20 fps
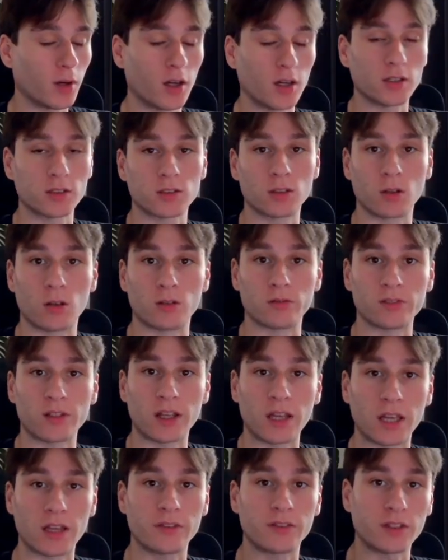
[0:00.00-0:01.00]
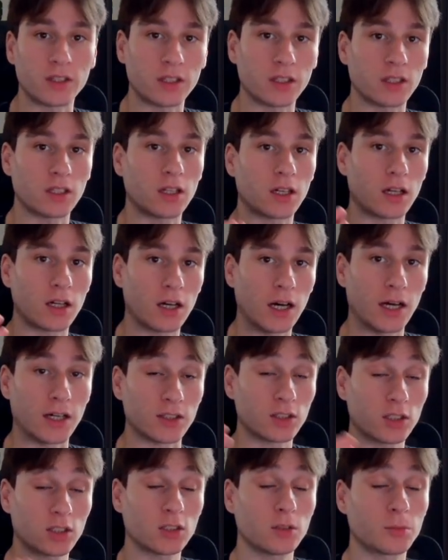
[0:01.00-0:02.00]
part of having
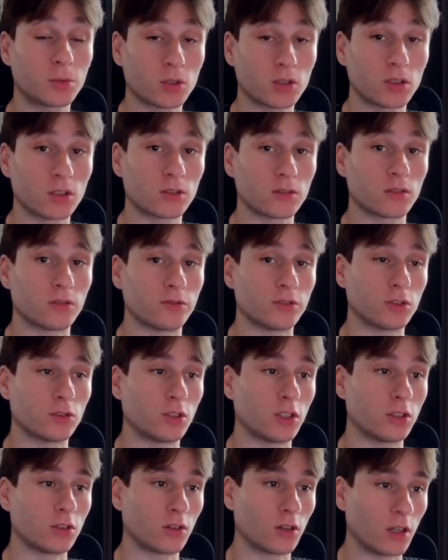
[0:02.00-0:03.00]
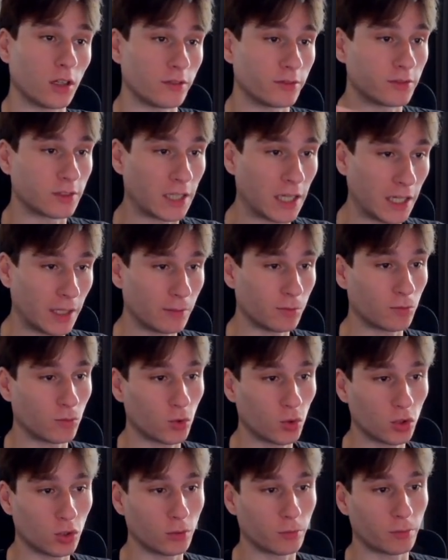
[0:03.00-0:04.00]
a 3D product configurator lifetime.
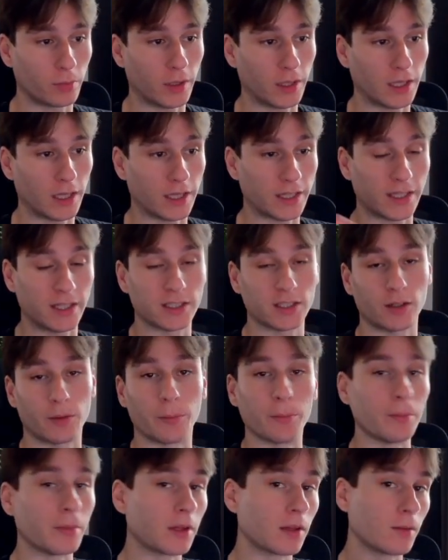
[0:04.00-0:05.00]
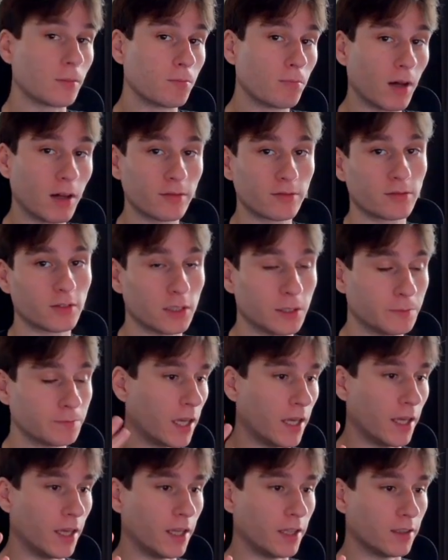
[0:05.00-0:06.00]
You don't pay another bill monthly
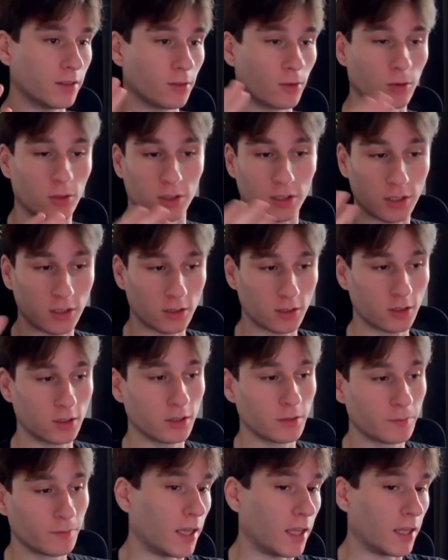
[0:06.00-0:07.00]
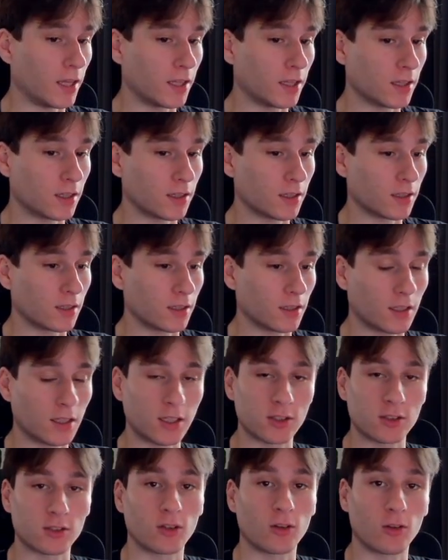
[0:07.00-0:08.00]
or yearly, and
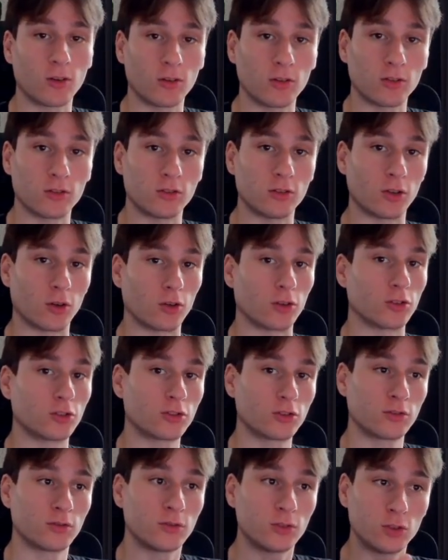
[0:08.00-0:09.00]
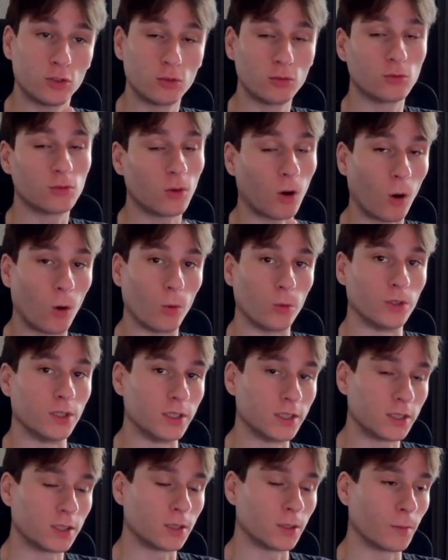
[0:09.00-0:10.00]
it's all yours. You own
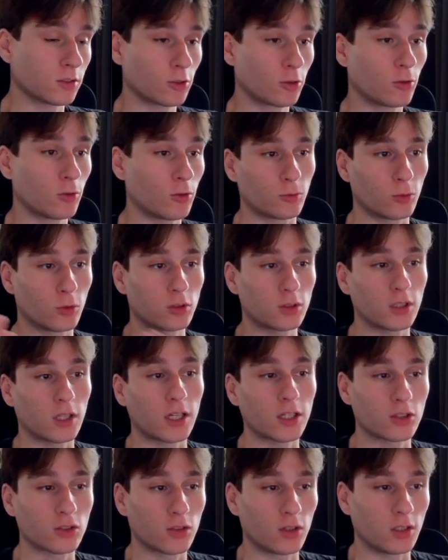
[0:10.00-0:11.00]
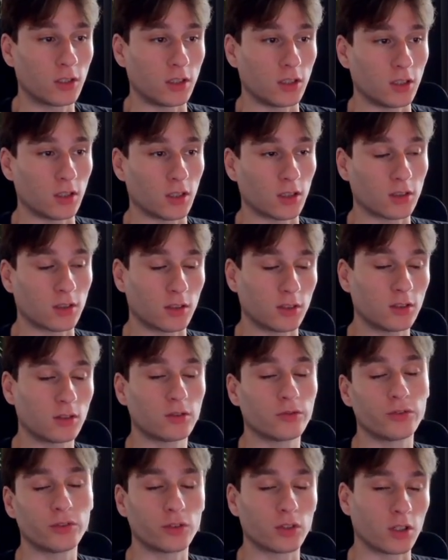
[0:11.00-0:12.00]
it. So what actually a 3D
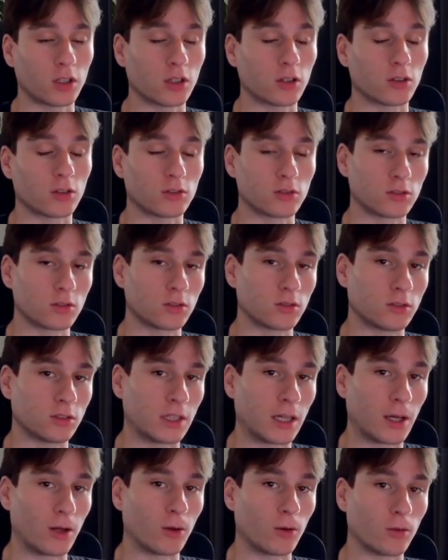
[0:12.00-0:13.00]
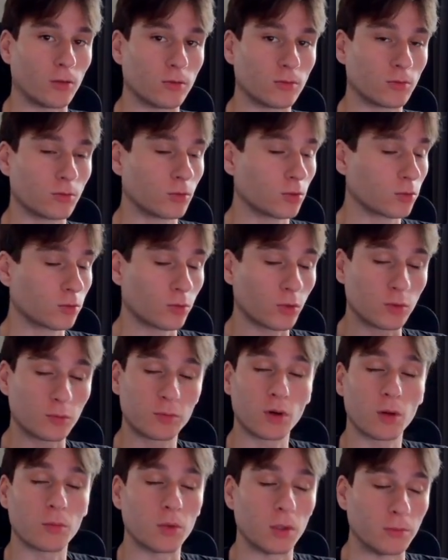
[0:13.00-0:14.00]
configurator now,
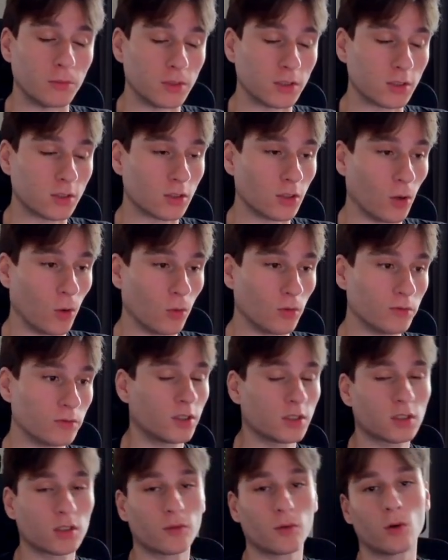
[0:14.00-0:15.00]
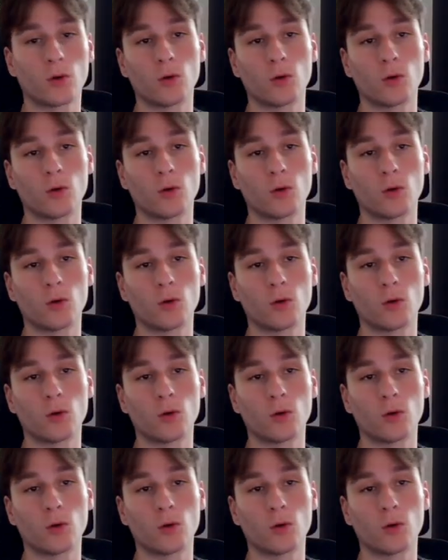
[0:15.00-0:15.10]
what problem it solves? First of